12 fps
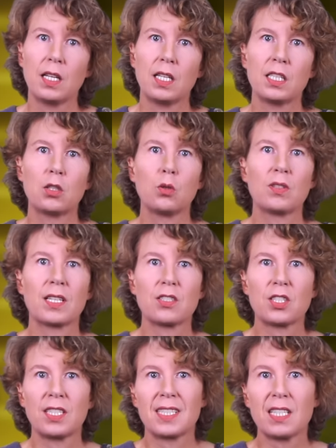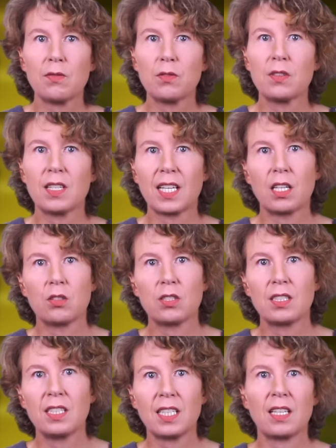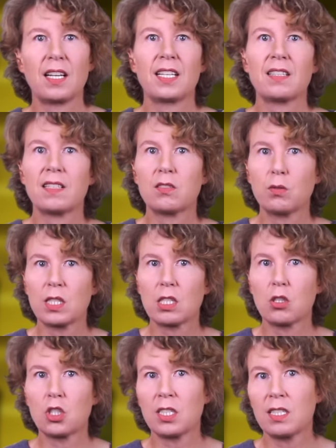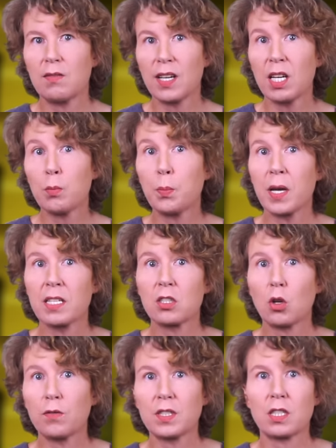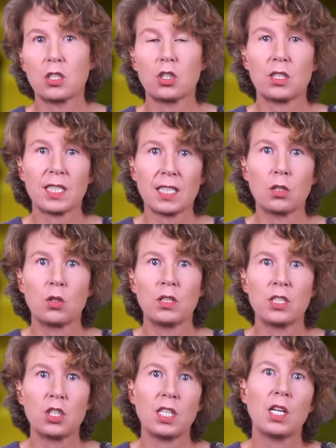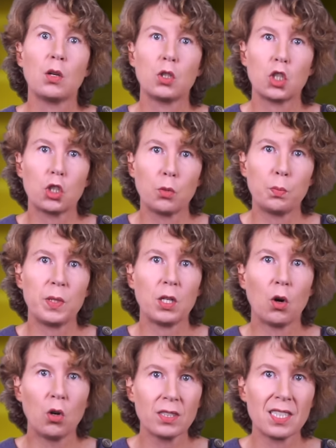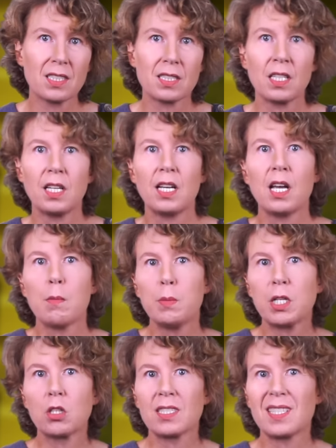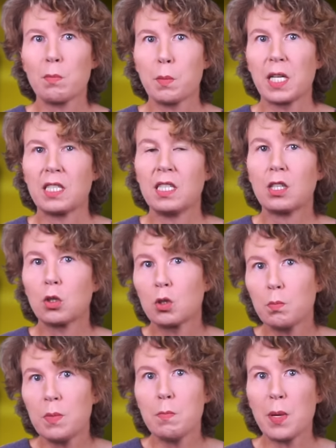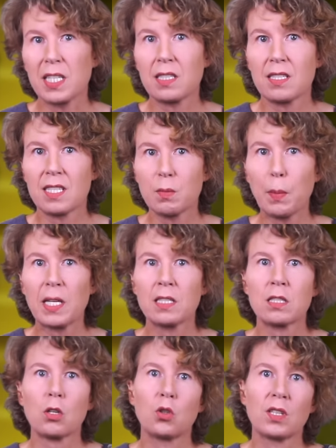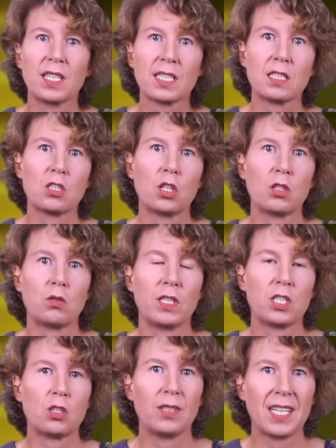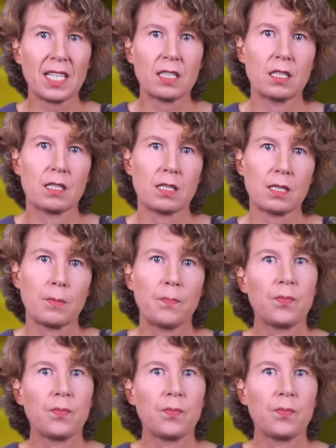In 2007, the Council declared that research and development of such technology should be halted because the money could be better spent on next generation reactors.